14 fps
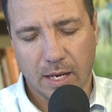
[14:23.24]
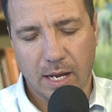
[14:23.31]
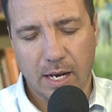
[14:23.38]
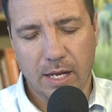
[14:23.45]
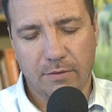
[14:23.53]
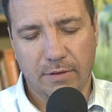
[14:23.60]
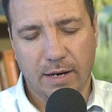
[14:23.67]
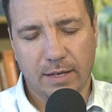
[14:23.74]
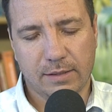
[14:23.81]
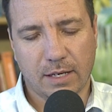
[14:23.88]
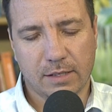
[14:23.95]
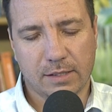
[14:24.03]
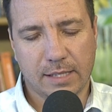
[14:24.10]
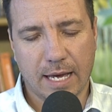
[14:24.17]
And even as
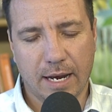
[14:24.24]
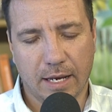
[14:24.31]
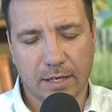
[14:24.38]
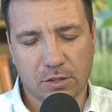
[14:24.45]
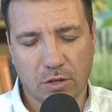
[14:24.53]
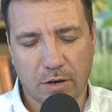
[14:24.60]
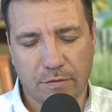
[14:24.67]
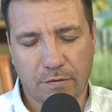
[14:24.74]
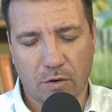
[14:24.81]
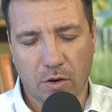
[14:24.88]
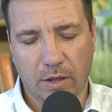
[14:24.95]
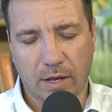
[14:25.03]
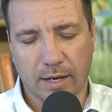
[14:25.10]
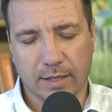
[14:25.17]
I stand next to the
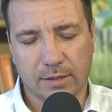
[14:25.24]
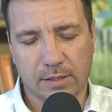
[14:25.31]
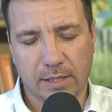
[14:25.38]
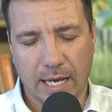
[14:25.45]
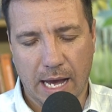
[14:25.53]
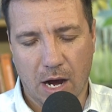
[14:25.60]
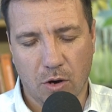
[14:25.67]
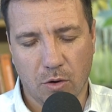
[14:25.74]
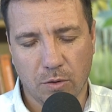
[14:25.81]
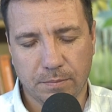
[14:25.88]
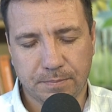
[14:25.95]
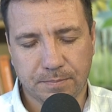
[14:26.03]
Father, I can see how